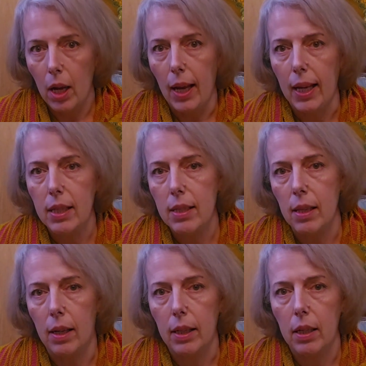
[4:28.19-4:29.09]
It's
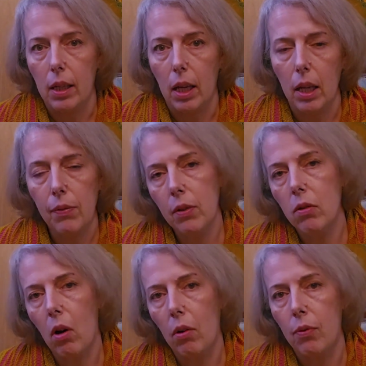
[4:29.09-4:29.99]
like, if you
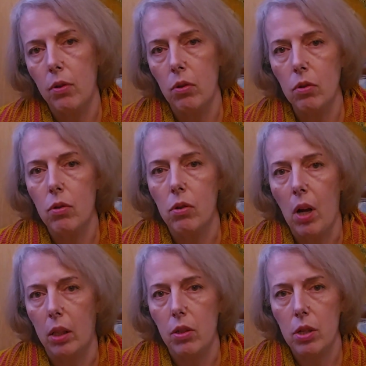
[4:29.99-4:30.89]
go for neutral
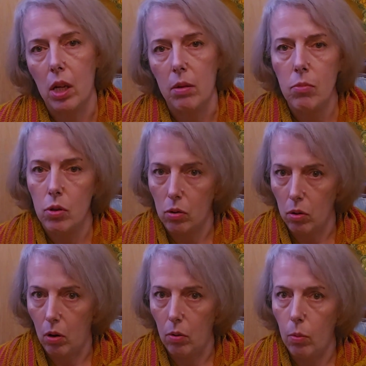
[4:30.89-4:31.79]
color schemes, you
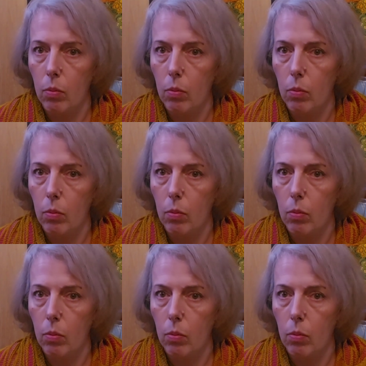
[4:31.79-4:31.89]
go